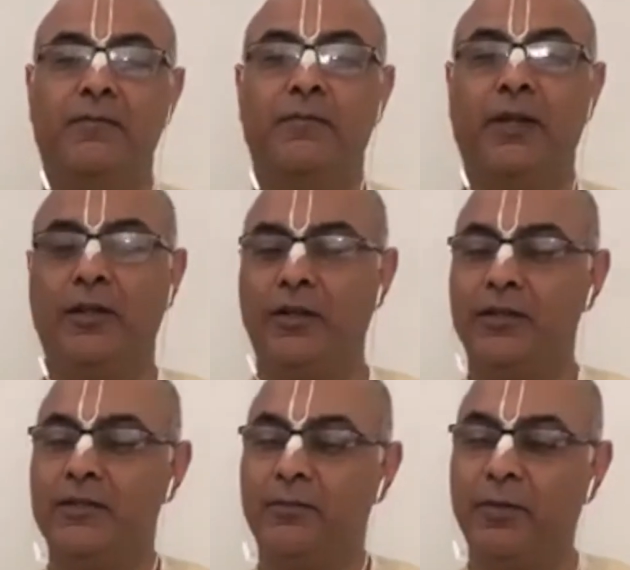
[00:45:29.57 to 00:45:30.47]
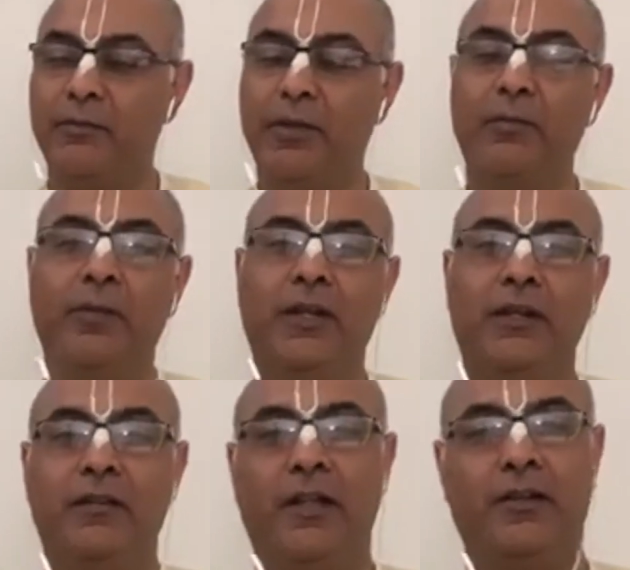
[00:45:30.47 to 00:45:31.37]
Because the bumblebee,
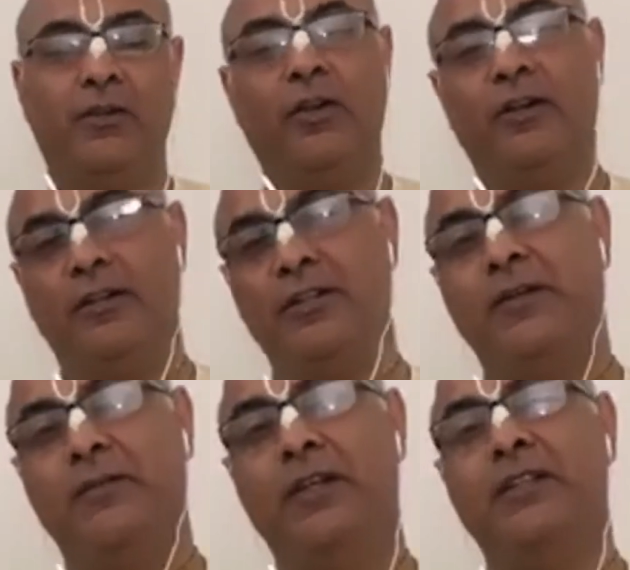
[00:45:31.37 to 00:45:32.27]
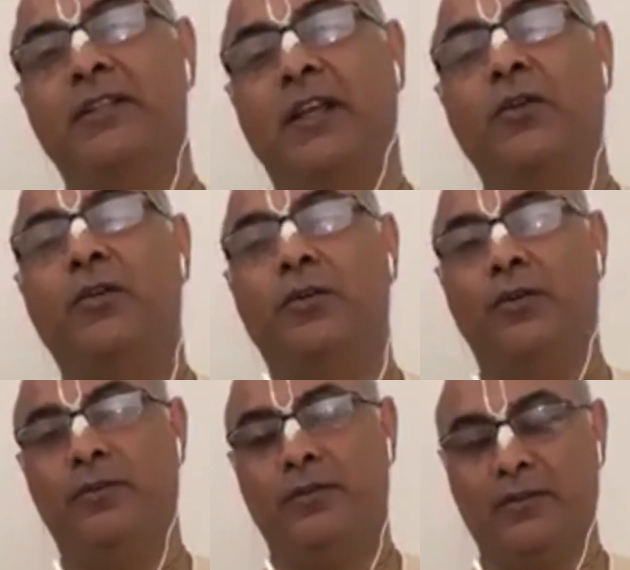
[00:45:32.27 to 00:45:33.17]
like Lord Krishna, wears yellow
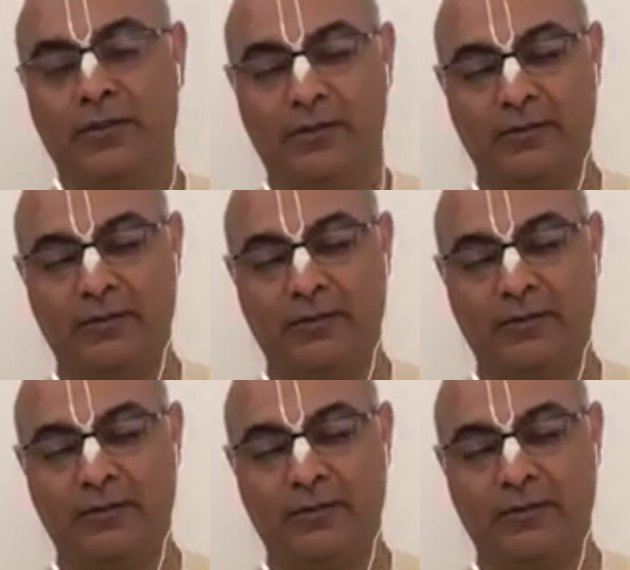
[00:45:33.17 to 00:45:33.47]
clothes.